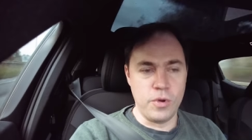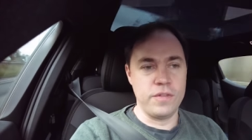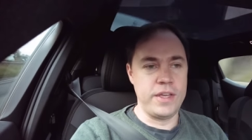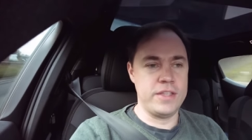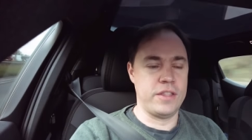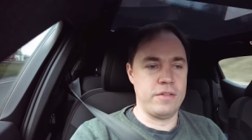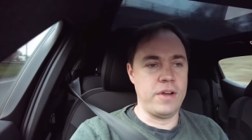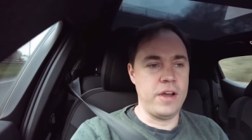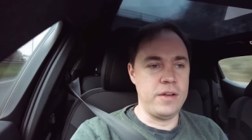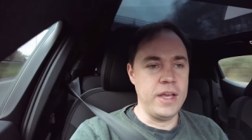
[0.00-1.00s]
more of these on the
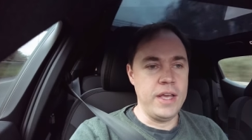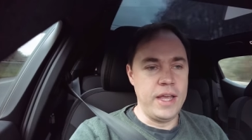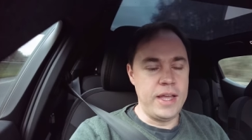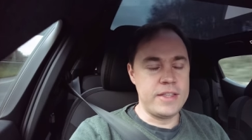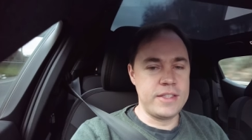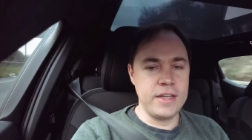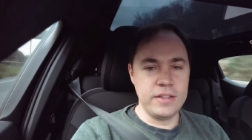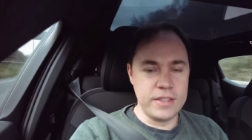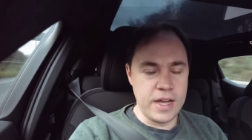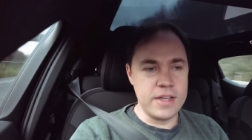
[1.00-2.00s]
road, it
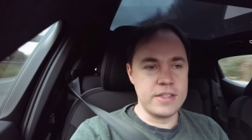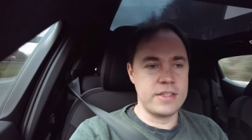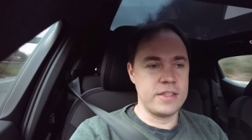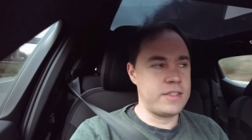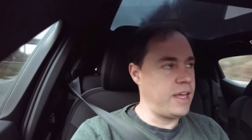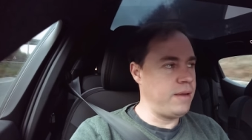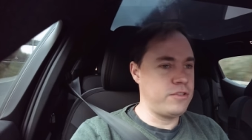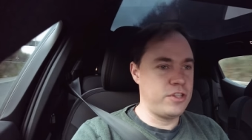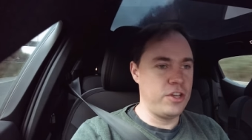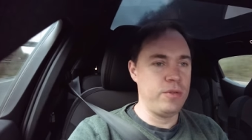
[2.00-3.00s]
still does
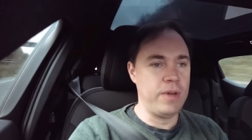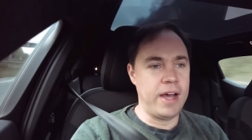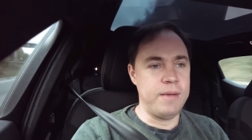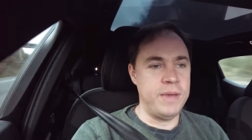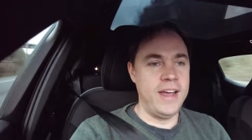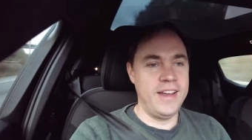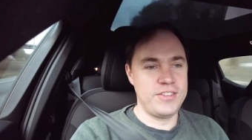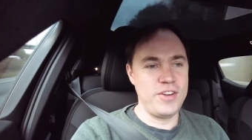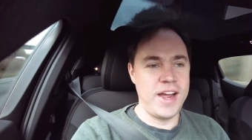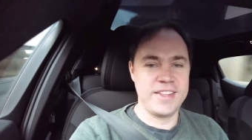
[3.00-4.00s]
seem to um,
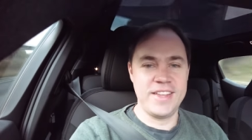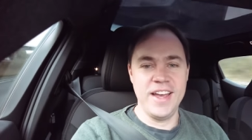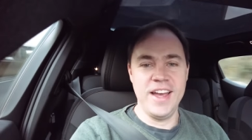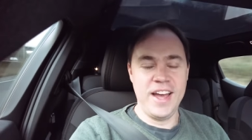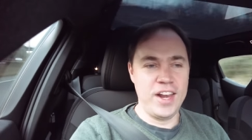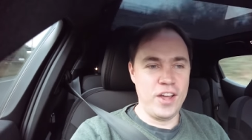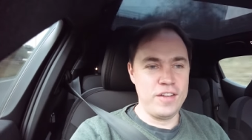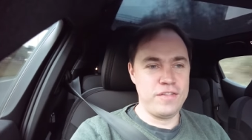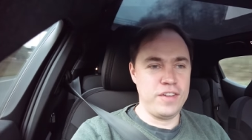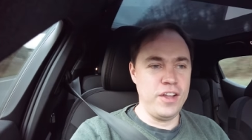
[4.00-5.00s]
attract a
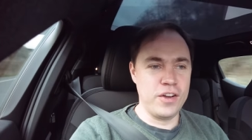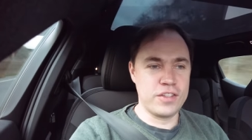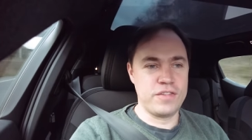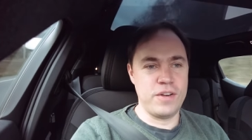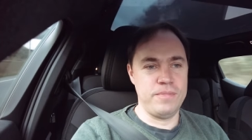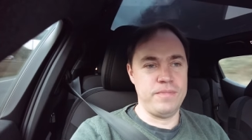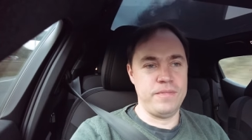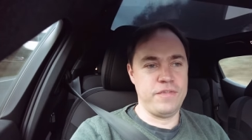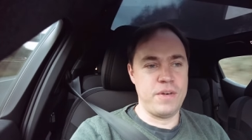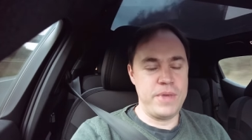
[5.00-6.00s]
lot of looks
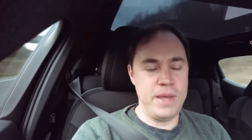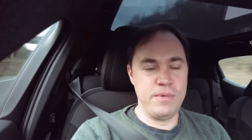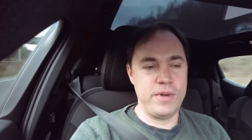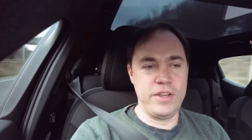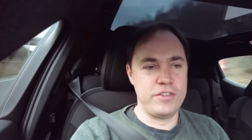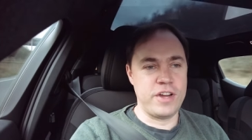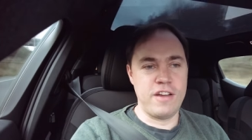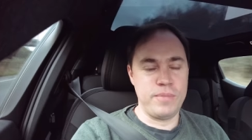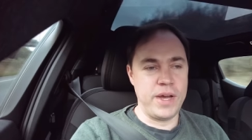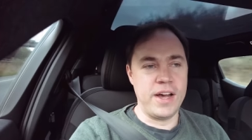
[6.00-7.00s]
from, from people when you
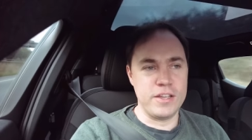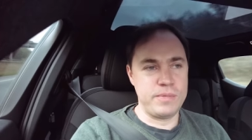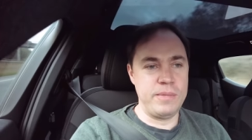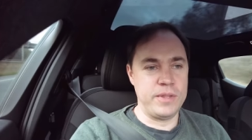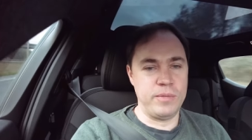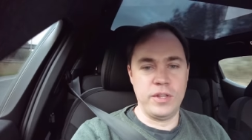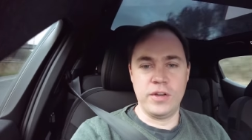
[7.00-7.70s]
drive past, people that will